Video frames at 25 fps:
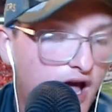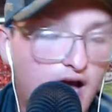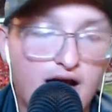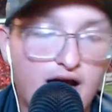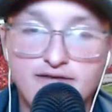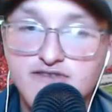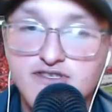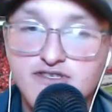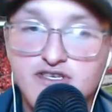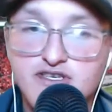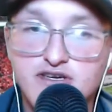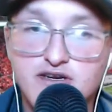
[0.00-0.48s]

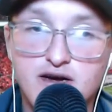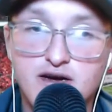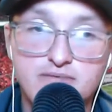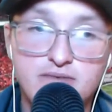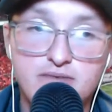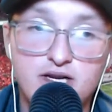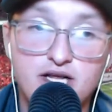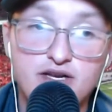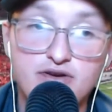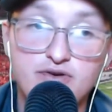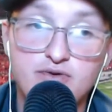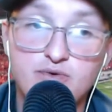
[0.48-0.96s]
Obviously,
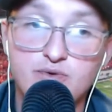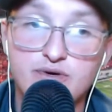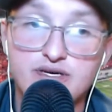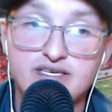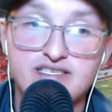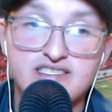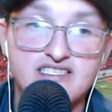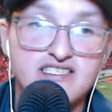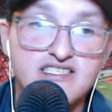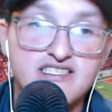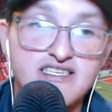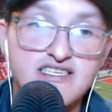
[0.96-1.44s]
coming into
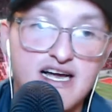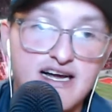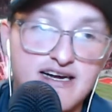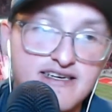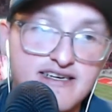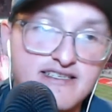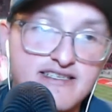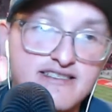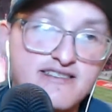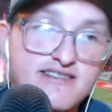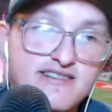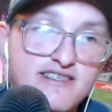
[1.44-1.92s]
his
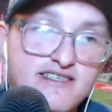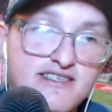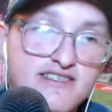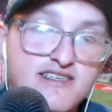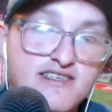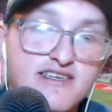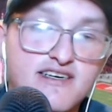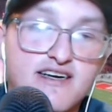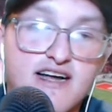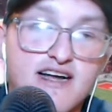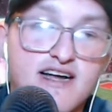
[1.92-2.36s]
second season,